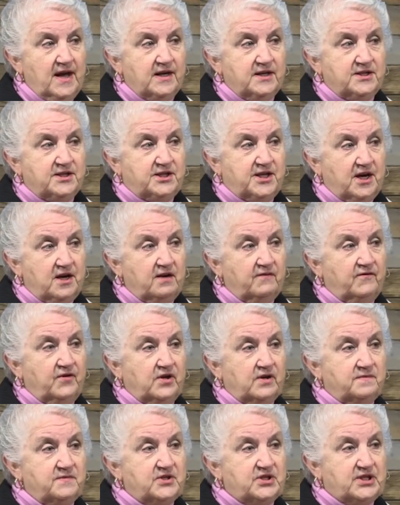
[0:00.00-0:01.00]
Instead of
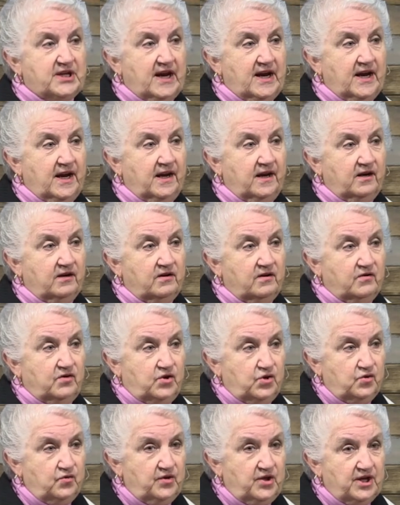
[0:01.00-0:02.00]
him saying,
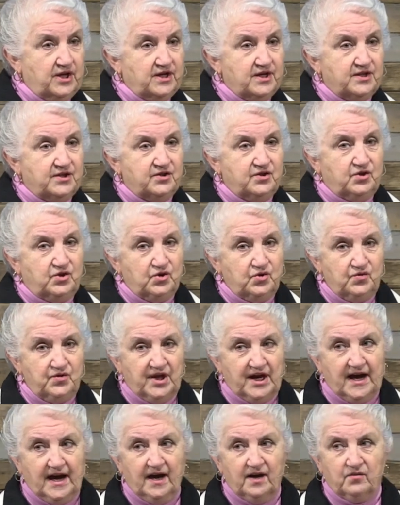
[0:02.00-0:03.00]
do this,
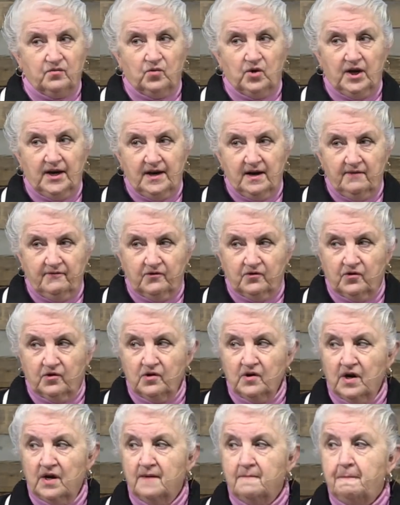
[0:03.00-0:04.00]
do that,
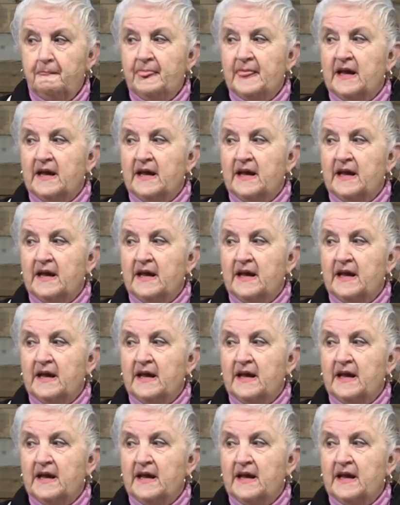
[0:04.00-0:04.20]
whatever,